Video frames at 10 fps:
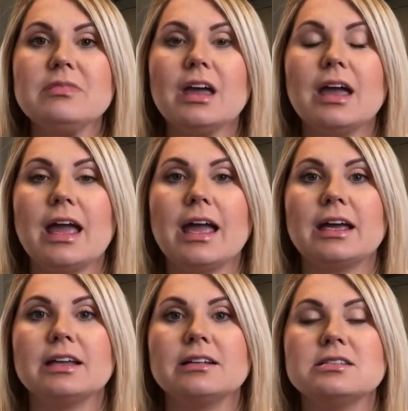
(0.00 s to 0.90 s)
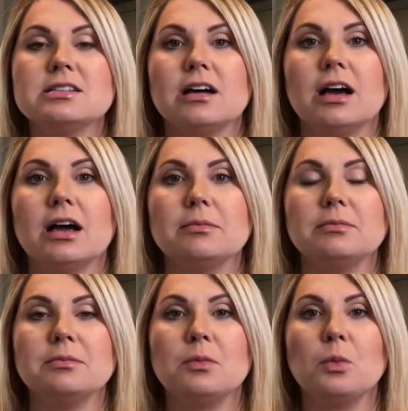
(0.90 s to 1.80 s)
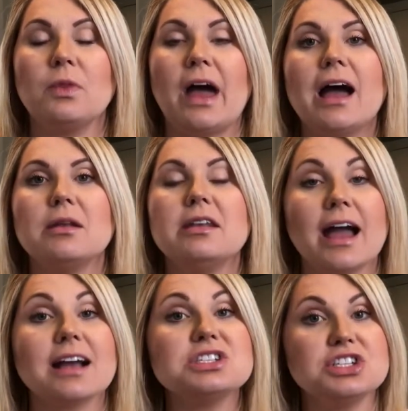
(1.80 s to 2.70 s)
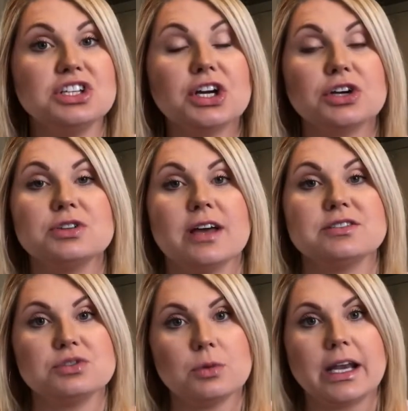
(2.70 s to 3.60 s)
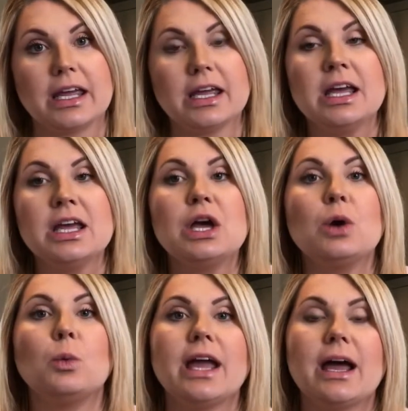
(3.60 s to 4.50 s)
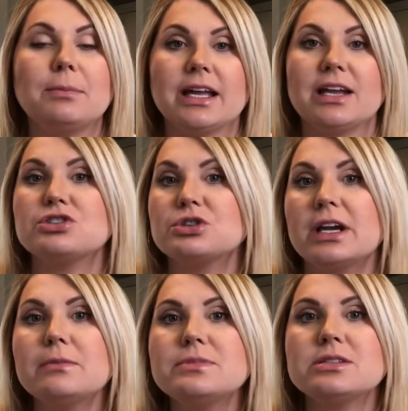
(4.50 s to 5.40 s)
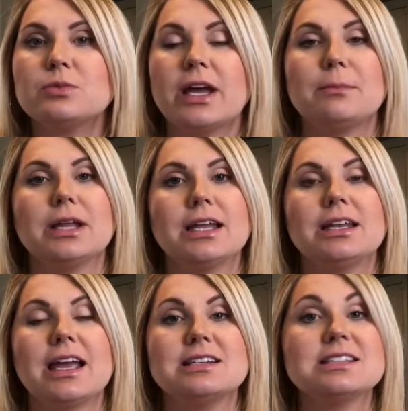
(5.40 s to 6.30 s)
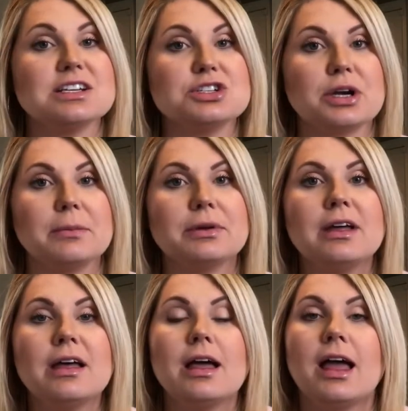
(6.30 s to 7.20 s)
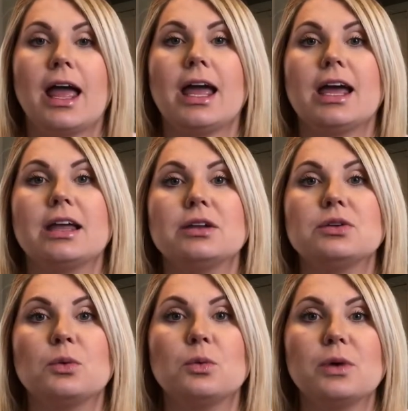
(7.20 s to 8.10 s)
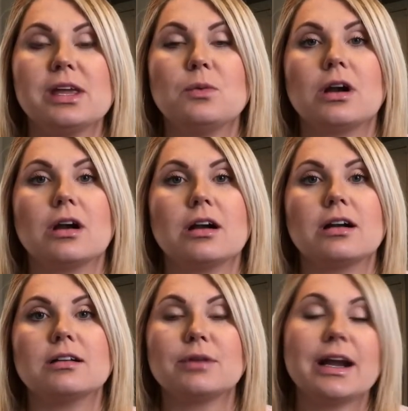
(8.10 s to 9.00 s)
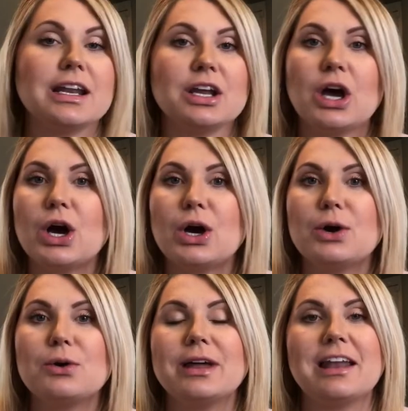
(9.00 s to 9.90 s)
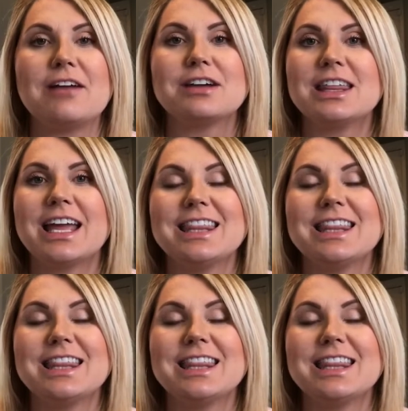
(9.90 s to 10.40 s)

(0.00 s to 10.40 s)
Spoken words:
And that next year, 2020, we had planned trips. We had planned a Disney trip, and we were ready to go and everything.